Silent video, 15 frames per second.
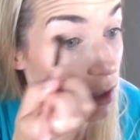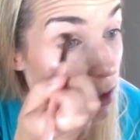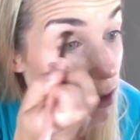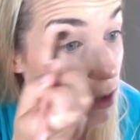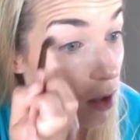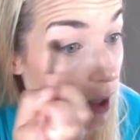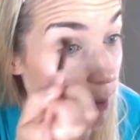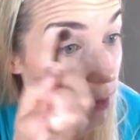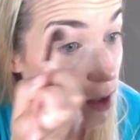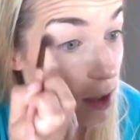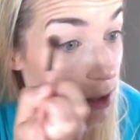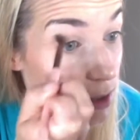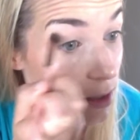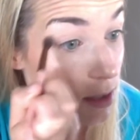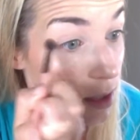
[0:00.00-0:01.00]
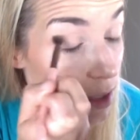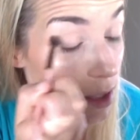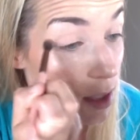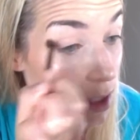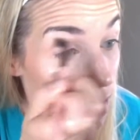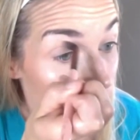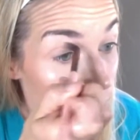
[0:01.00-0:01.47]
So I'm just
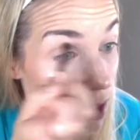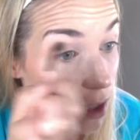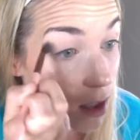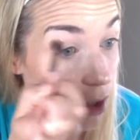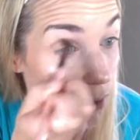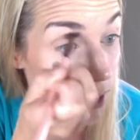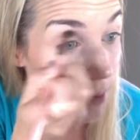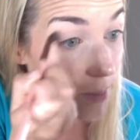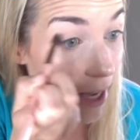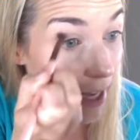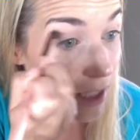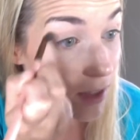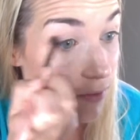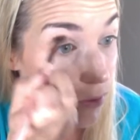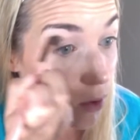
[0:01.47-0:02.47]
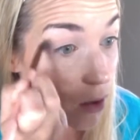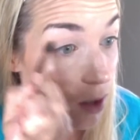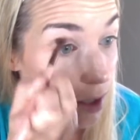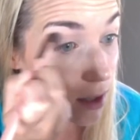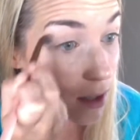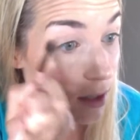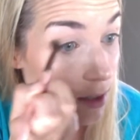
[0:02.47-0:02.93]
going back and
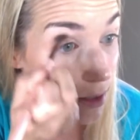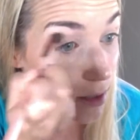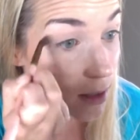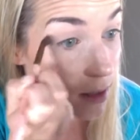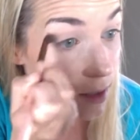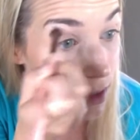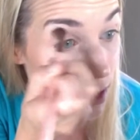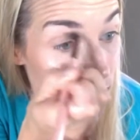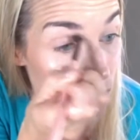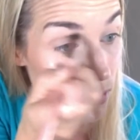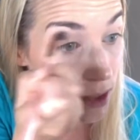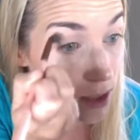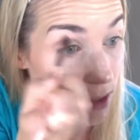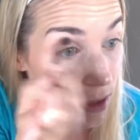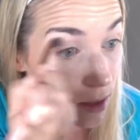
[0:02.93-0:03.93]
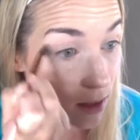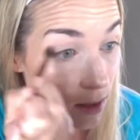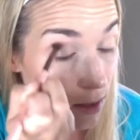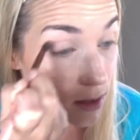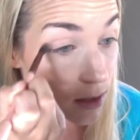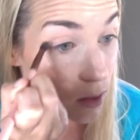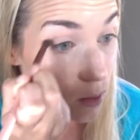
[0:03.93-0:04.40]
forth and doing
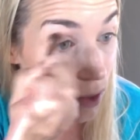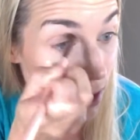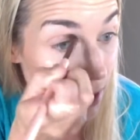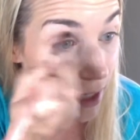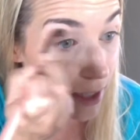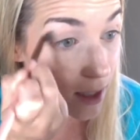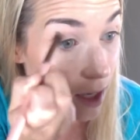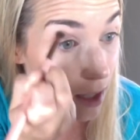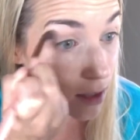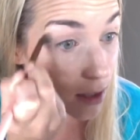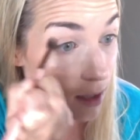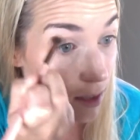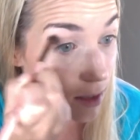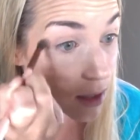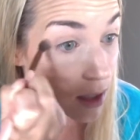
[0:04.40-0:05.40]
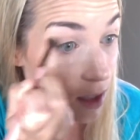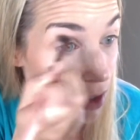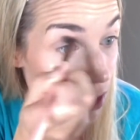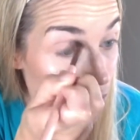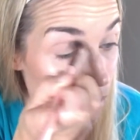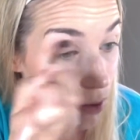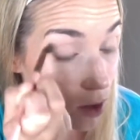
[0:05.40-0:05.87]
circles with that color.
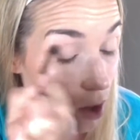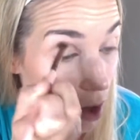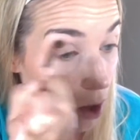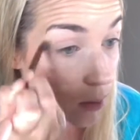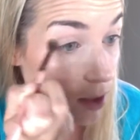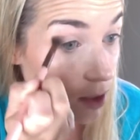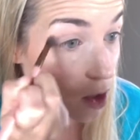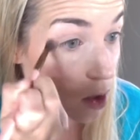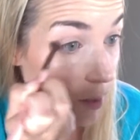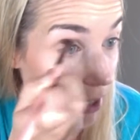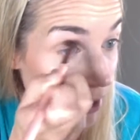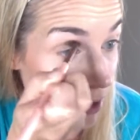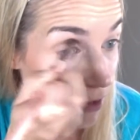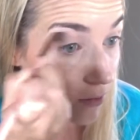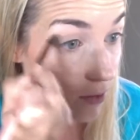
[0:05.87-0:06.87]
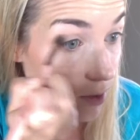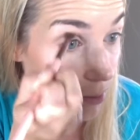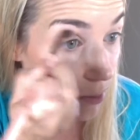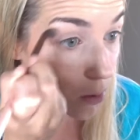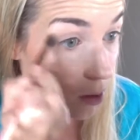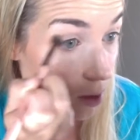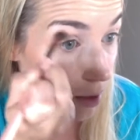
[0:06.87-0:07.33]
You can always go back in for
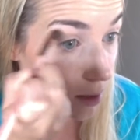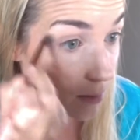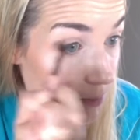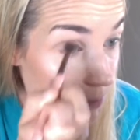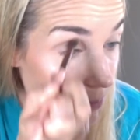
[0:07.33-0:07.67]
more.